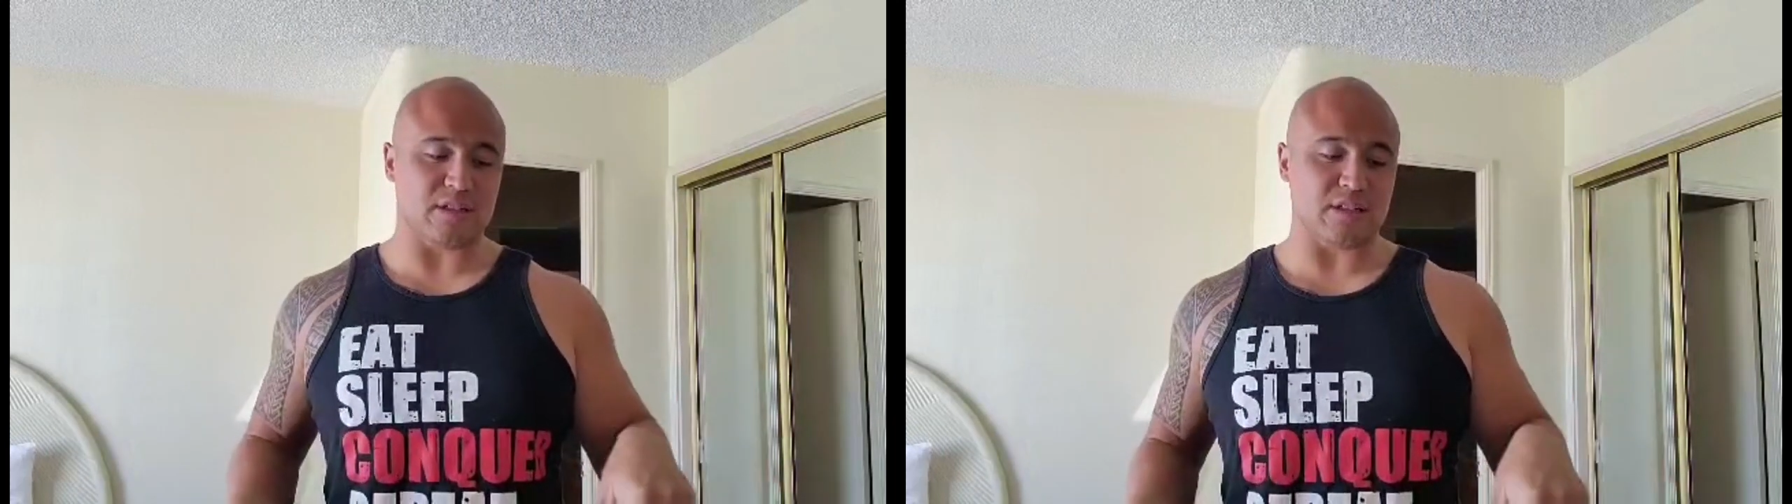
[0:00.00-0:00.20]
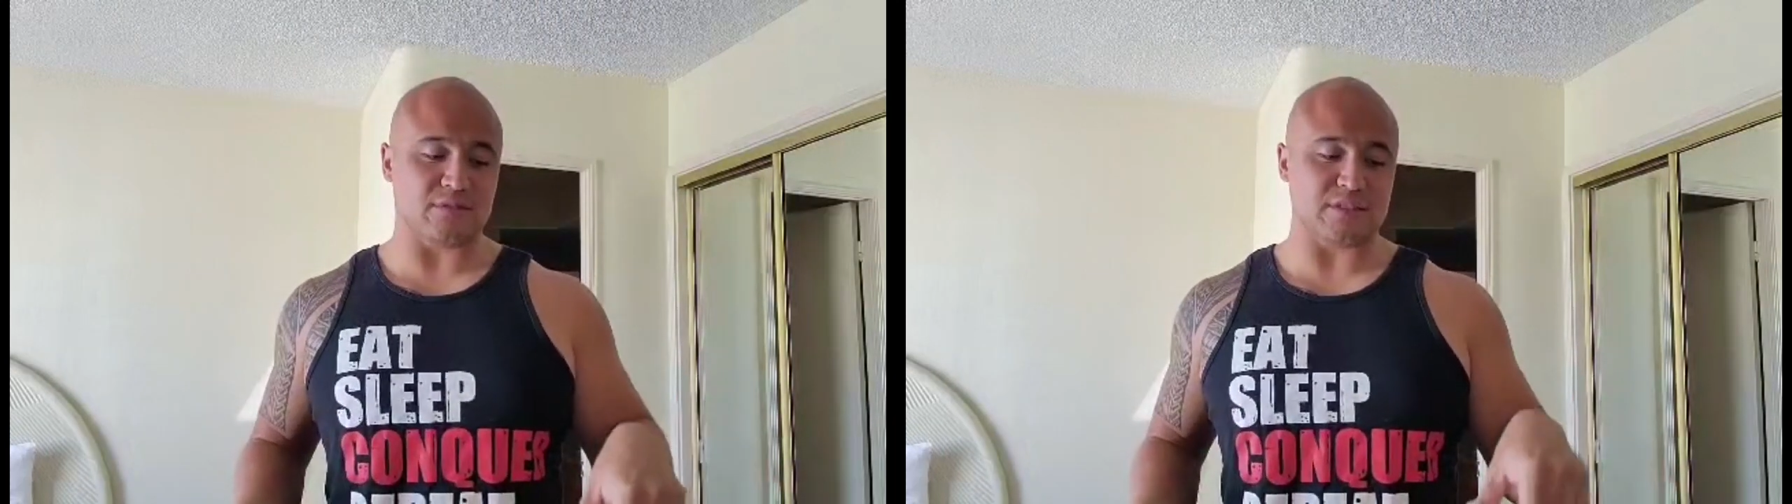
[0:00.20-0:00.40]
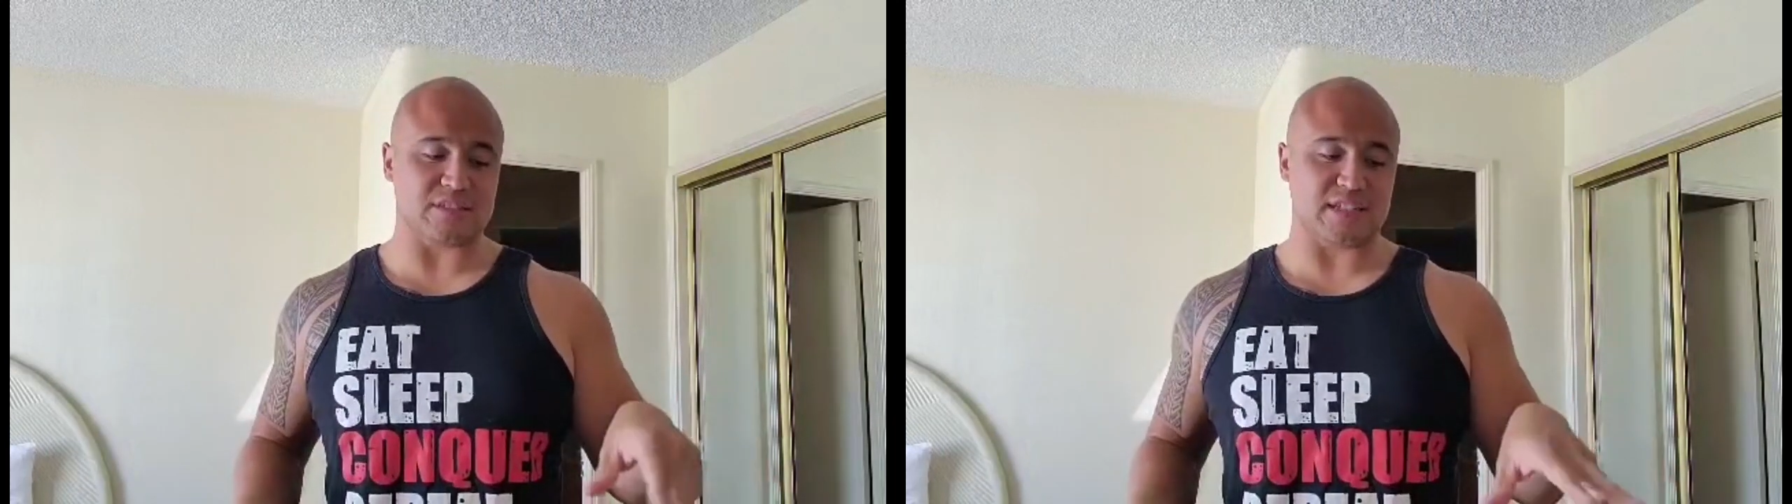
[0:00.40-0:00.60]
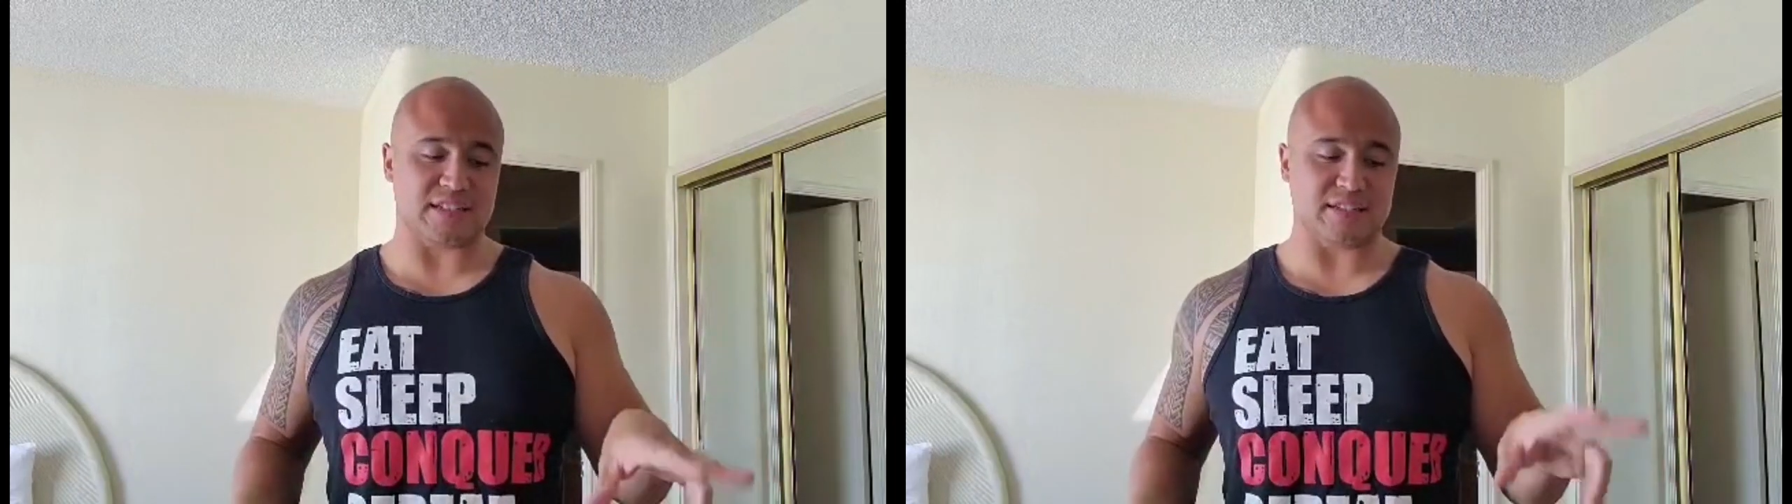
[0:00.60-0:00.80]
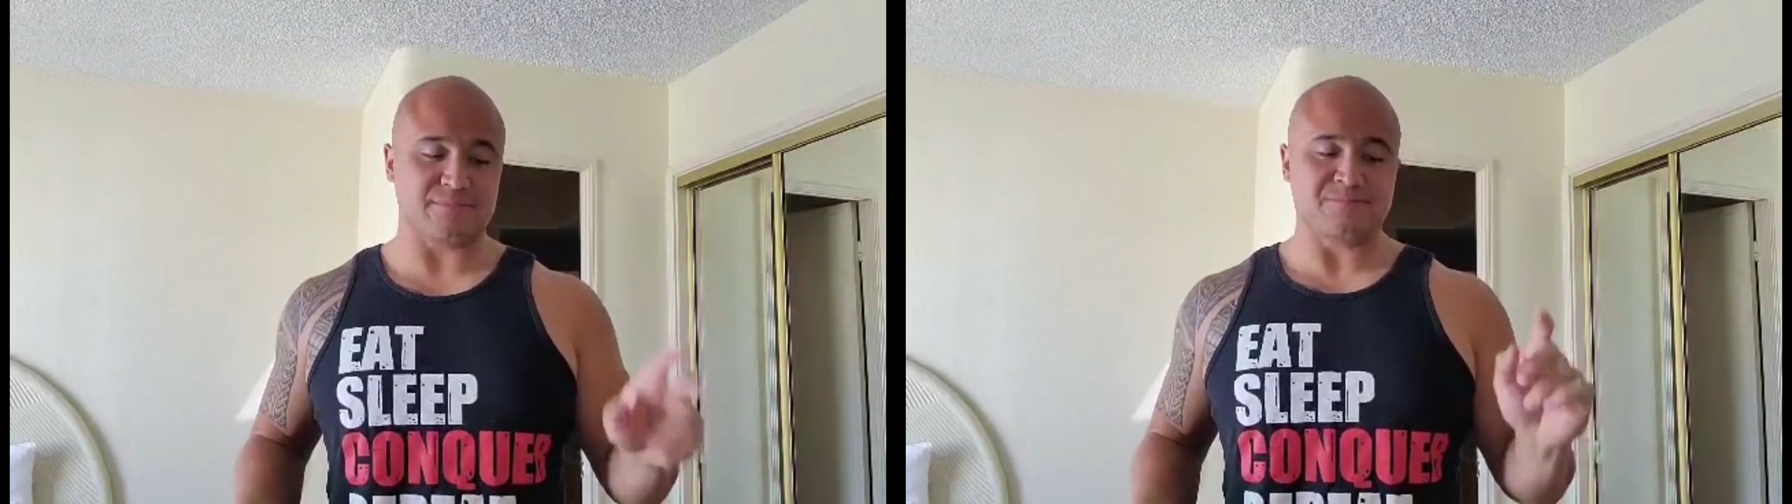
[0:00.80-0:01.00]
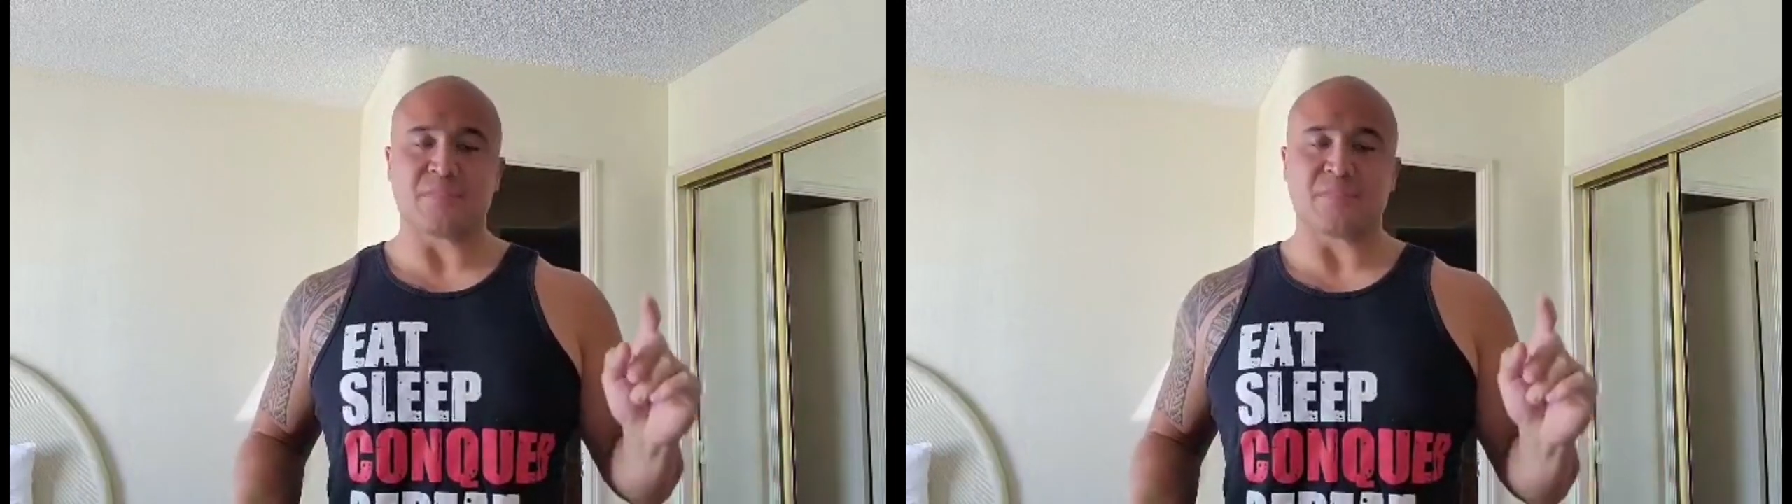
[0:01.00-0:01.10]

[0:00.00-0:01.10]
I have a second